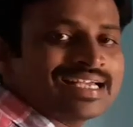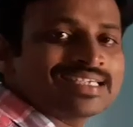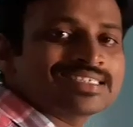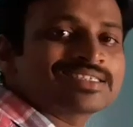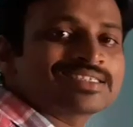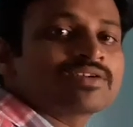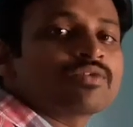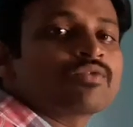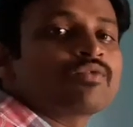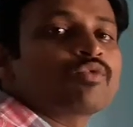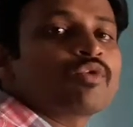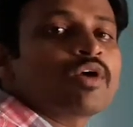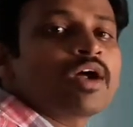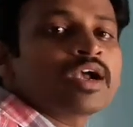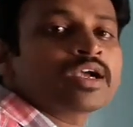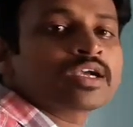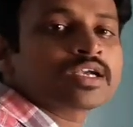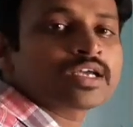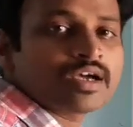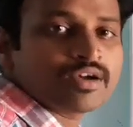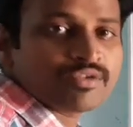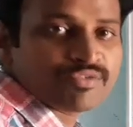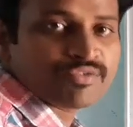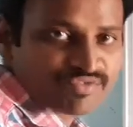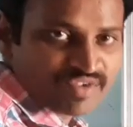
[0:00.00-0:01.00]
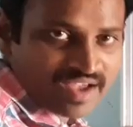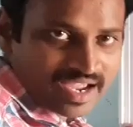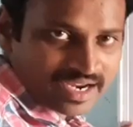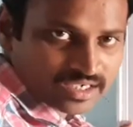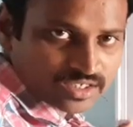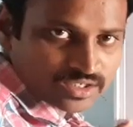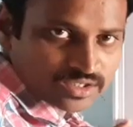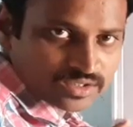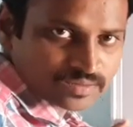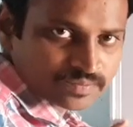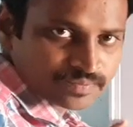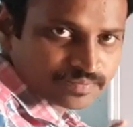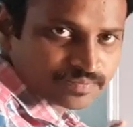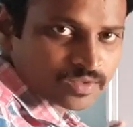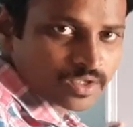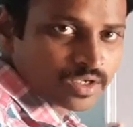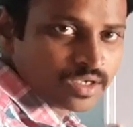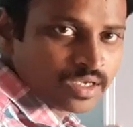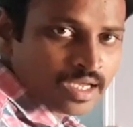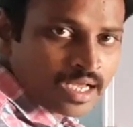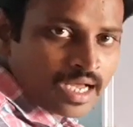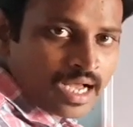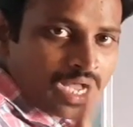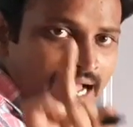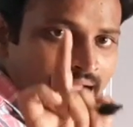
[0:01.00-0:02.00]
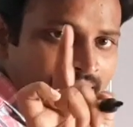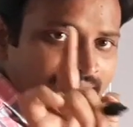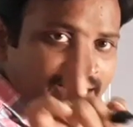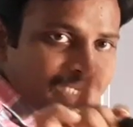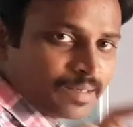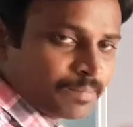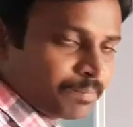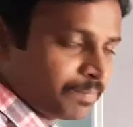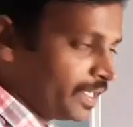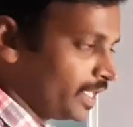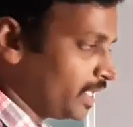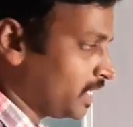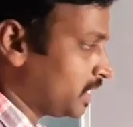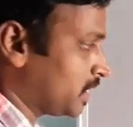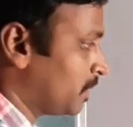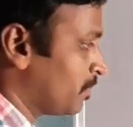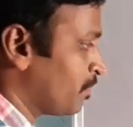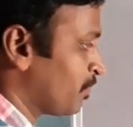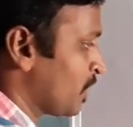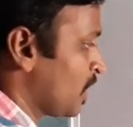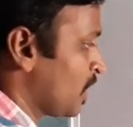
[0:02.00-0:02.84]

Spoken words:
as want of factor. I repeat,